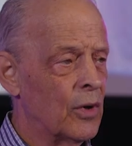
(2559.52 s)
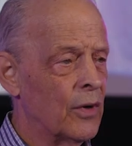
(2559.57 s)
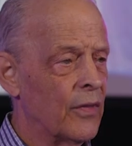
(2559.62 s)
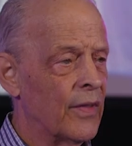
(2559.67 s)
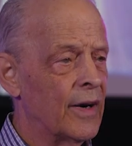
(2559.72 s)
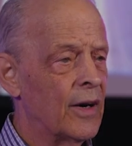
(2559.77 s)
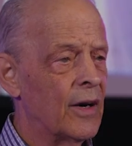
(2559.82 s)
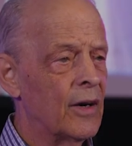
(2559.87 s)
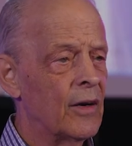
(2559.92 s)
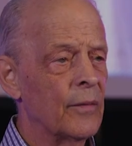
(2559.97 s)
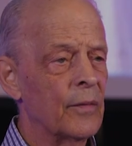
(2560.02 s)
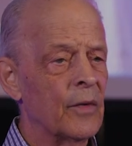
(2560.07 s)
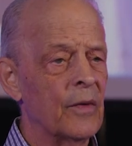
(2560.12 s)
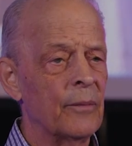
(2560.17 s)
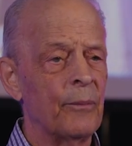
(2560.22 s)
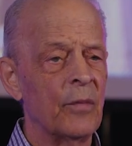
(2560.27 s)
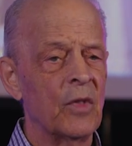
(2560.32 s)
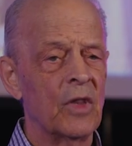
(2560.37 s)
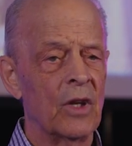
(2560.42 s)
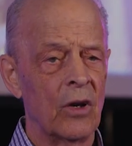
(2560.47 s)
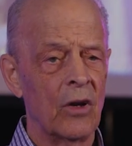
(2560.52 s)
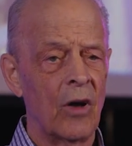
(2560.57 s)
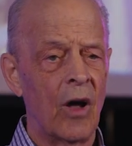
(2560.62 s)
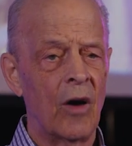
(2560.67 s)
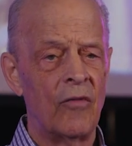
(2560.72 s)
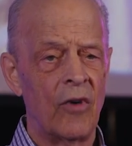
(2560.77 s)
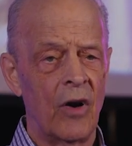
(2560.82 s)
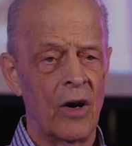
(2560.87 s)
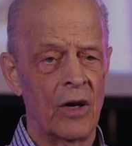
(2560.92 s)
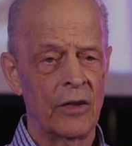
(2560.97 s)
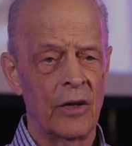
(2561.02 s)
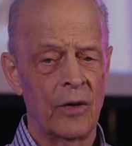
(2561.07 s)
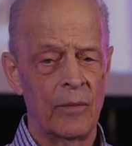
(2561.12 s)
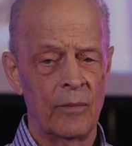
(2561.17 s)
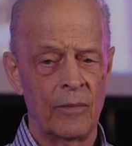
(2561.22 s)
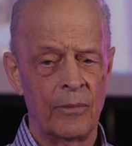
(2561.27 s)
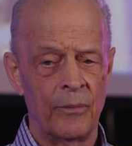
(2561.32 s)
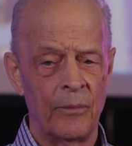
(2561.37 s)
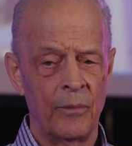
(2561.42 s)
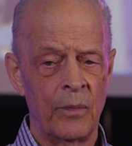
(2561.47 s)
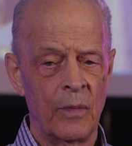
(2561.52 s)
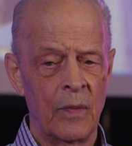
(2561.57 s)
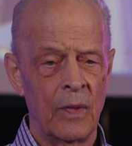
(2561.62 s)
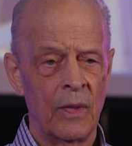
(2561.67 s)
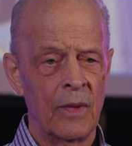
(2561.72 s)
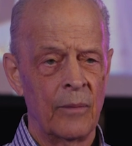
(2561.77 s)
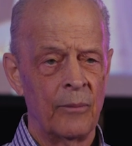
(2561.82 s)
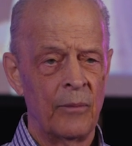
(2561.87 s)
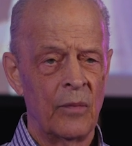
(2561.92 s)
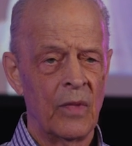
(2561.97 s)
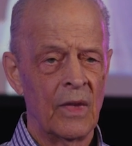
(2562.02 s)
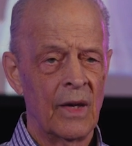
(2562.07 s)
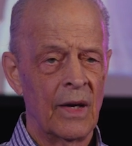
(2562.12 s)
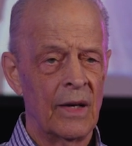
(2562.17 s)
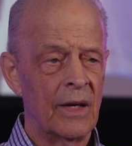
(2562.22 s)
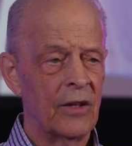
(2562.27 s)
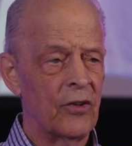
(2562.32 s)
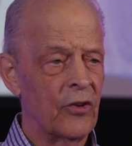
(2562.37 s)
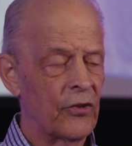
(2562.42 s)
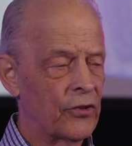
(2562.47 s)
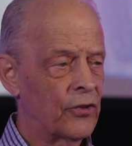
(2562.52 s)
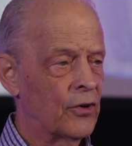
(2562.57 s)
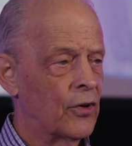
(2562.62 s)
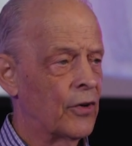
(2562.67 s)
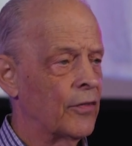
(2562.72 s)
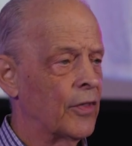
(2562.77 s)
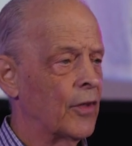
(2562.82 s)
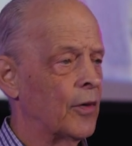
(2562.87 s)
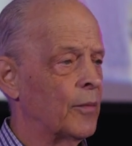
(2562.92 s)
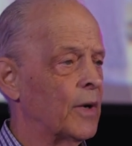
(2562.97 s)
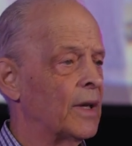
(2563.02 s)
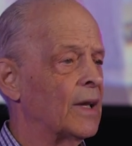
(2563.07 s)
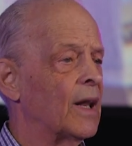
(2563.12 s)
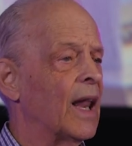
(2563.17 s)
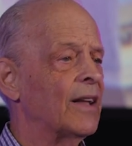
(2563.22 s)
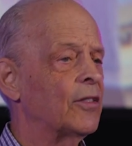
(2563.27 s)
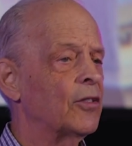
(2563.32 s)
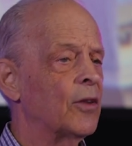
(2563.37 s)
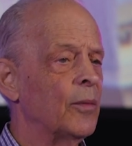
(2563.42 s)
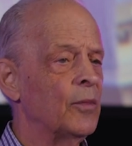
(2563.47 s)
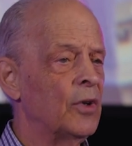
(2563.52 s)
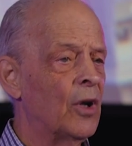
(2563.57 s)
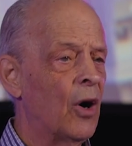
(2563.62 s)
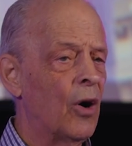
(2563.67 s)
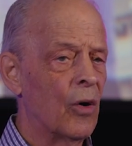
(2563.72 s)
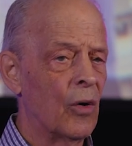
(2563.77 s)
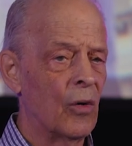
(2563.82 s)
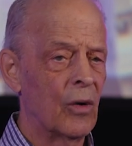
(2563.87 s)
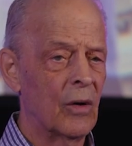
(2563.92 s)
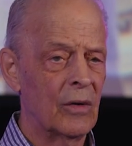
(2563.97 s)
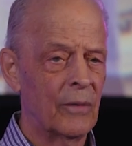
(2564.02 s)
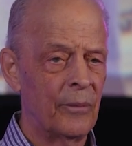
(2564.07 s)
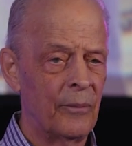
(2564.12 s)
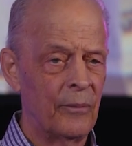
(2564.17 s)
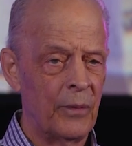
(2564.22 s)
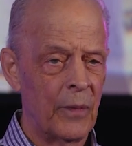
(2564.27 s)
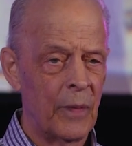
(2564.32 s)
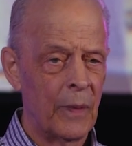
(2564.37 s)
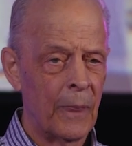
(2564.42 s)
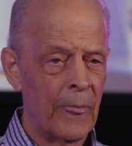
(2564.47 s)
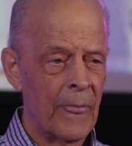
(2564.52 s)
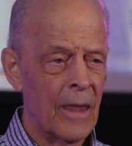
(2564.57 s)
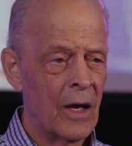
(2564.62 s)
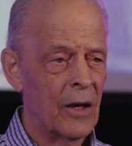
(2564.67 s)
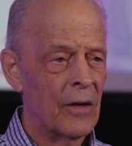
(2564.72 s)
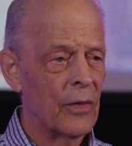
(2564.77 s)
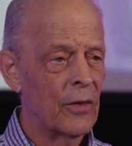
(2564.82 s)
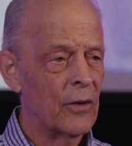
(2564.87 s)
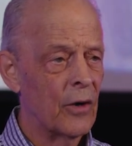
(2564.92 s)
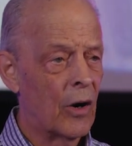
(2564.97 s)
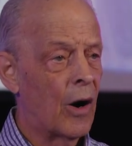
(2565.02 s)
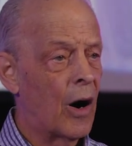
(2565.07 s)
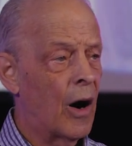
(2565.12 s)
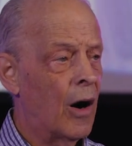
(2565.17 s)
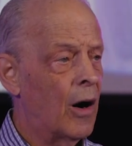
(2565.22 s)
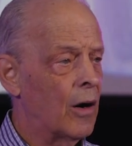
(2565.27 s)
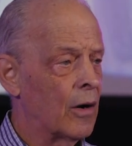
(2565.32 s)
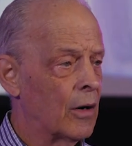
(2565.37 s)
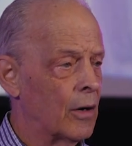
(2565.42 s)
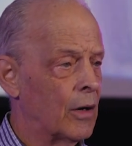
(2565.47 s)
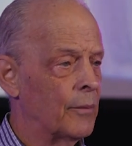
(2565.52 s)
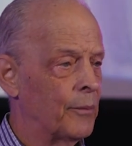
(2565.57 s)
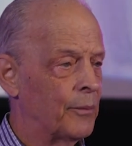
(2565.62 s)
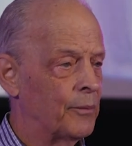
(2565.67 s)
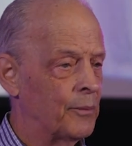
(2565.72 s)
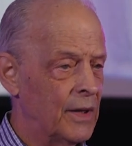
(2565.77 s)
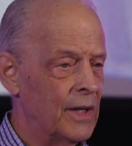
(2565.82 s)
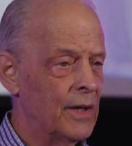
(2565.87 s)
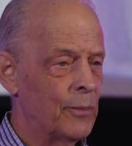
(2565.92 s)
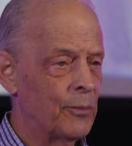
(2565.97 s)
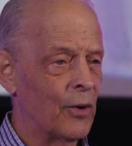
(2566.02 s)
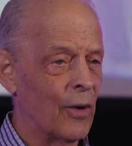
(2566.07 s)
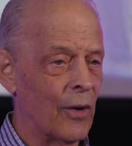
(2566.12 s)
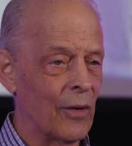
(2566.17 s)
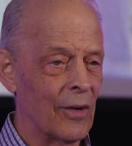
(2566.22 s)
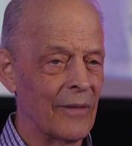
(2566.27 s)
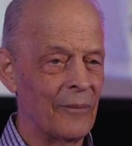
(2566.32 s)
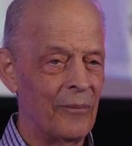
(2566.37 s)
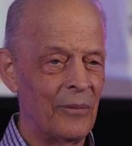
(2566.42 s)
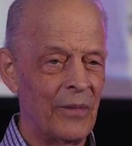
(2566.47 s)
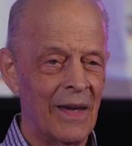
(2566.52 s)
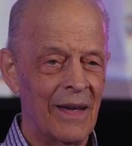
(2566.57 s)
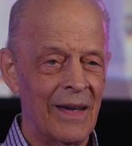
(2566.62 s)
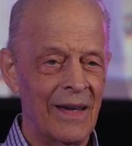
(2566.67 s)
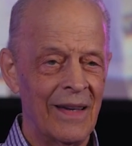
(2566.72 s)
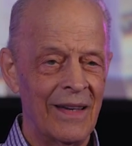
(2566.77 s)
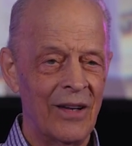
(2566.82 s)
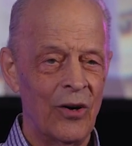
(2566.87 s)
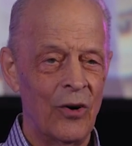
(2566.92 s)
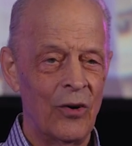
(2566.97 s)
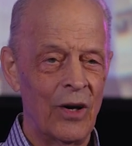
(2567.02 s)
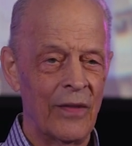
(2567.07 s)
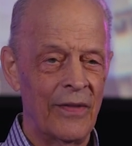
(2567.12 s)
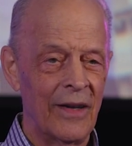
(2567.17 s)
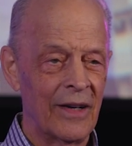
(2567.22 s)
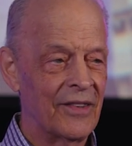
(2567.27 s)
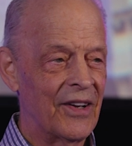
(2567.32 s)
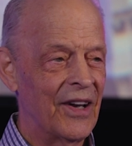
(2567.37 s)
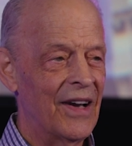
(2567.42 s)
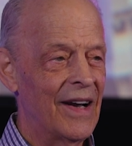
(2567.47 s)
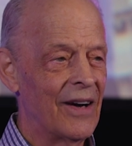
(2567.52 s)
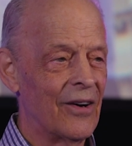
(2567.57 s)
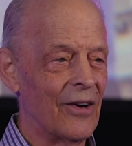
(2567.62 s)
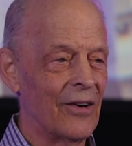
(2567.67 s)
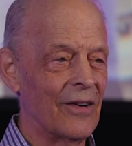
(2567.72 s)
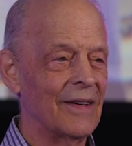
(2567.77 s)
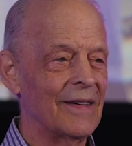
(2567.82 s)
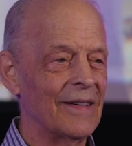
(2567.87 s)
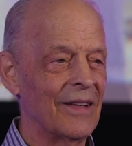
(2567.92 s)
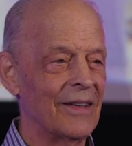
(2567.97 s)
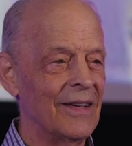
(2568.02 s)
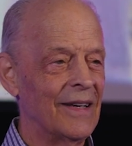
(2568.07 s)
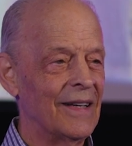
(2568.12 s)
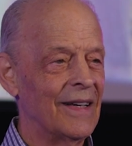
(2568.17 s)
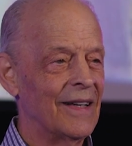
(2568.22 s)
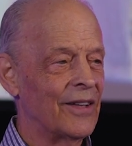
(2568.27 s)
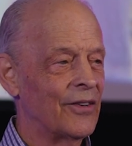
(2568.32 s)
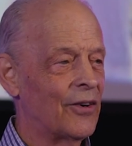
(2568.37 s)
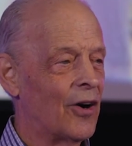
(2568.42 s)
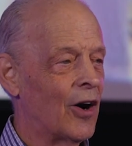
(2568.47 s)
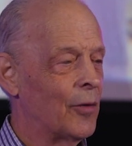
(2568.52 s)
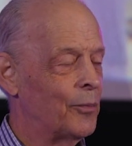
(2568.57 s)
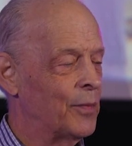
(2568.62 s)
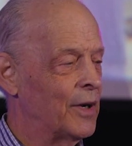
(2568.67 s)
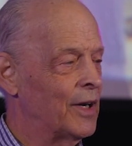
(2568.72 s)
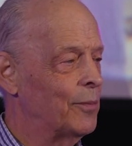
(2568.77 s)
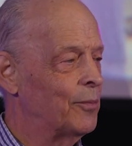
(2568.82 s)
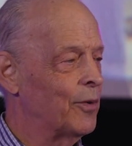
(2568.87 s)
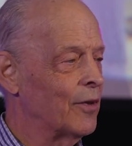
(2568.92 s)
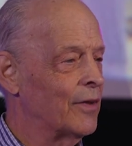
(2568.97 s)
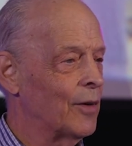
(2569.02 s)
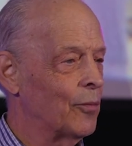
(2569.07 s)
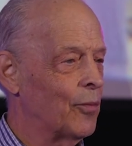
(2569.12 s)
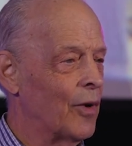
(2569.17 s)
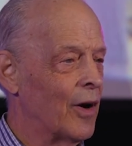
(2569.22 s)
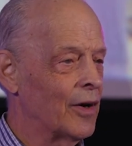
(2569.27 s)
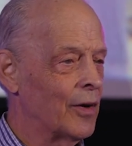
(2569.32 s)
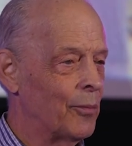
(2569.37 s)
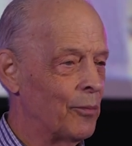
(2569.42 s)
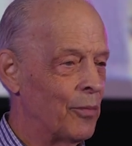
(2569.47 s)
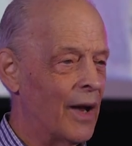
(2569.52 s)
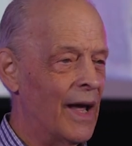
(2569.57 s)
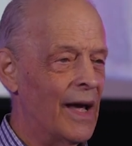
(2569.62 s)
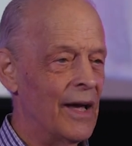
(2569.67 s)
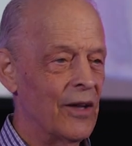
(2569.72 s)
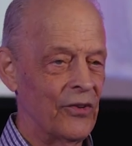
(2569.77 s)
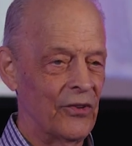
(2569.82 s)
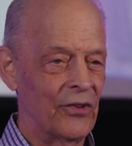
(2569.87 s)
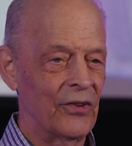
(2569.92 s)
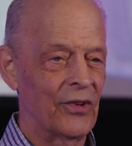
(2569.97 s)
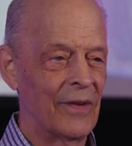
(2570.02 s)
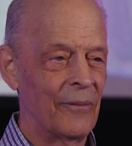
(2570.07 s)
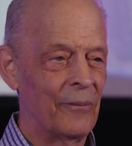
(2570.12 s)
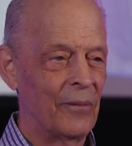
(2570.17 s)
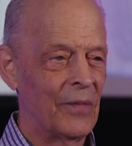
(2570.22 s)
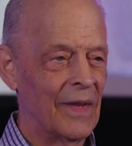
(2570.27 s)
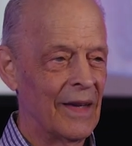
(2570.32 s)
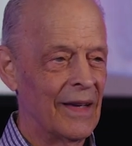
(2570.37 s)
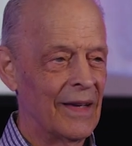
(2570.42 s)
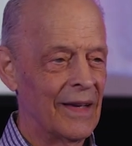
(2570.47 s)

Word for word: We're there to love on them and to serve them and let them know there are people, you know, that care. There are people that want to bless.